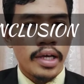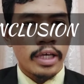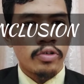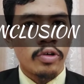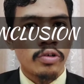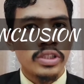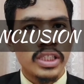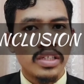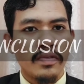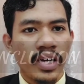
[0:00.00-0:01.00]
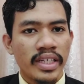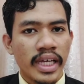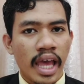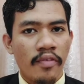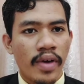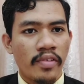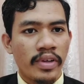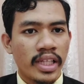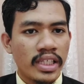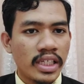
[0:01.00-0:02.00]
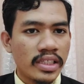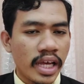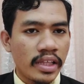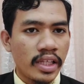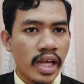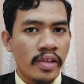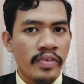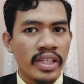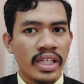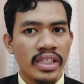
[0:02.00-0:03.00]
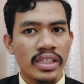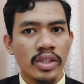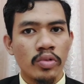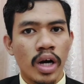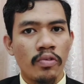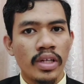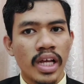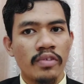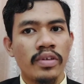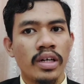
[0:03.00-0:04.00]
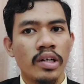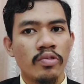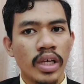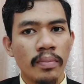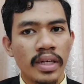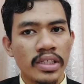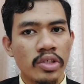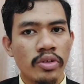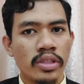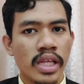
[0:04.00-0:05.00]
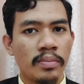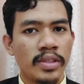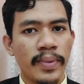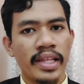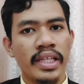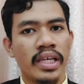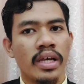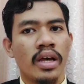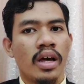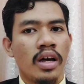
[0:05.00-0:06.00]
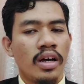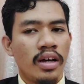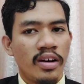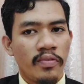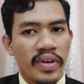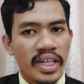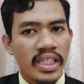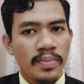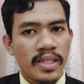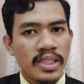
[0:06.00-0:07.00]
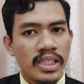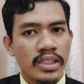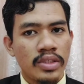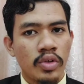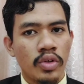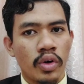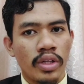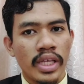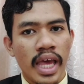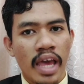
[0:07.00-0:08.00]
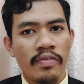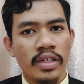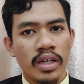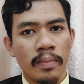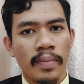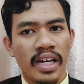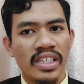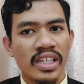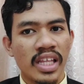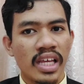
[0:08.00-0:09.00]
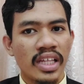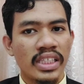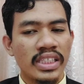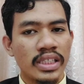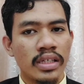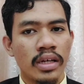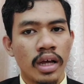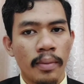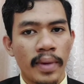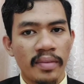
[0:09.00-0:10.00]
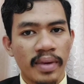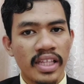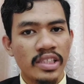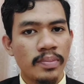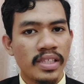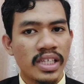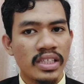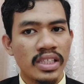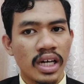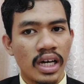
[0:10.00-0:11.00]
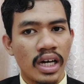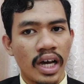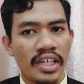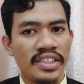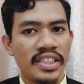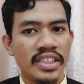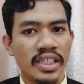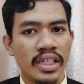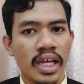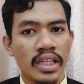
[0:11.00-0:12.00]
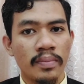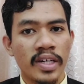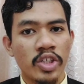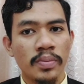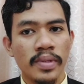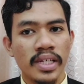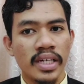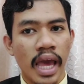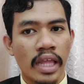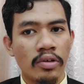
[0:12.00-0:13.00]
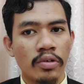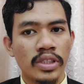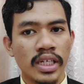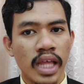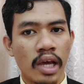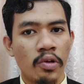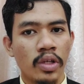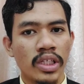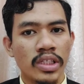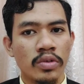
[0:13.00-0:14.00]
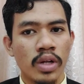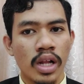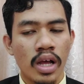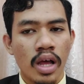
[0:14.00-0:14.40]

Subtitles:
In conclusion, fungi have advantages and disadvantages to our life. We must use them smartly. Fungi species don't only have a parasitic nature, but many species are essential in the biosphere and crucial ecological role.